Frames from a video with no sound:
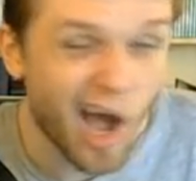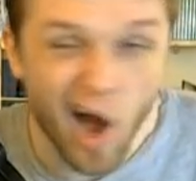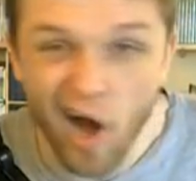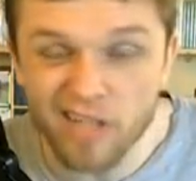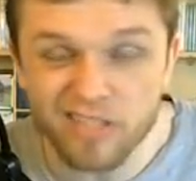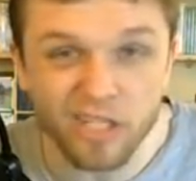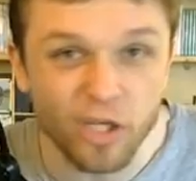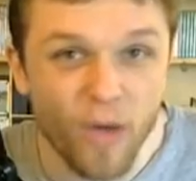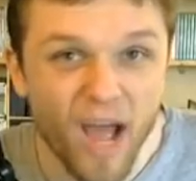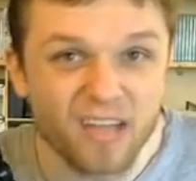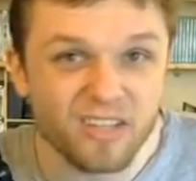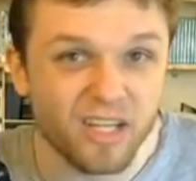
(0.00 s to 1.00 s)
honestly,
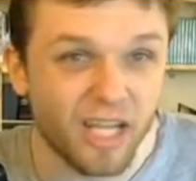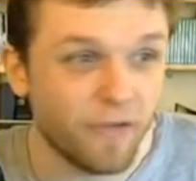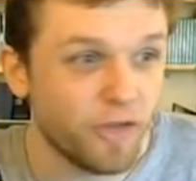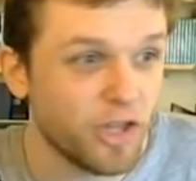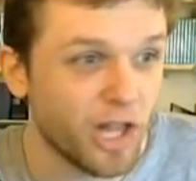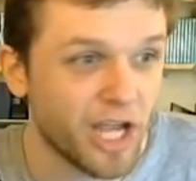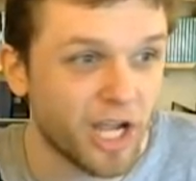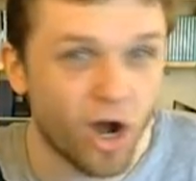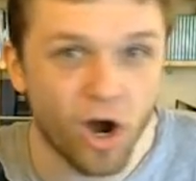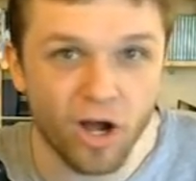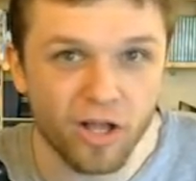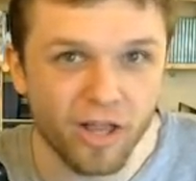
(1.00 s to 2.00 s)
you ask even I
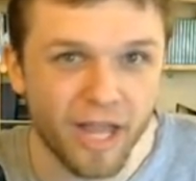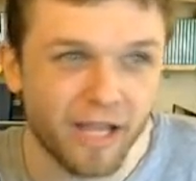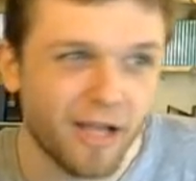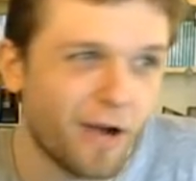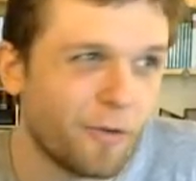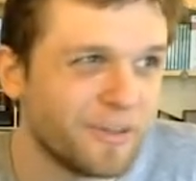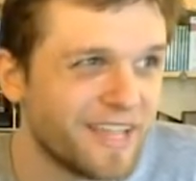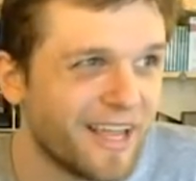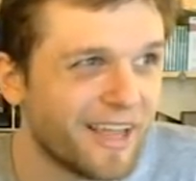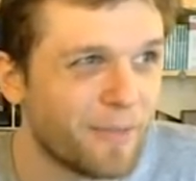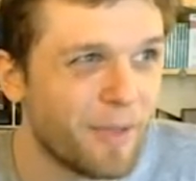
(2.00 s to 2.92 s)
don't want to say